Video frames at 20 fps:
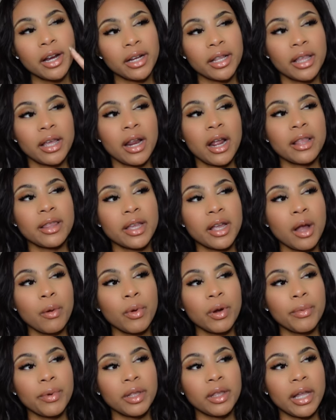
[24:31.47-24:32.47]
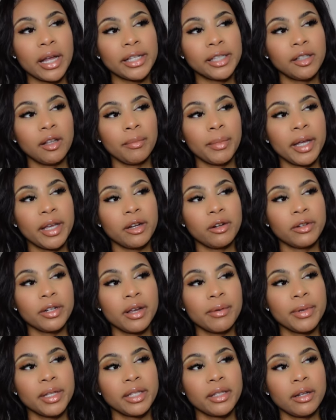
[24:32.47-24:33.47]
and then I think I want to put lights on my
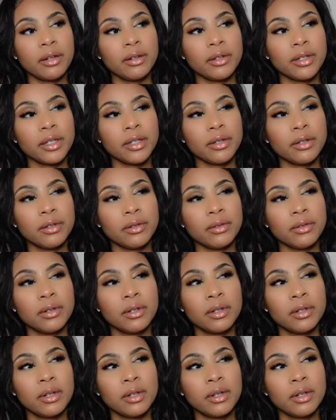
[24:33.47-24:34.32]
entertainment center too.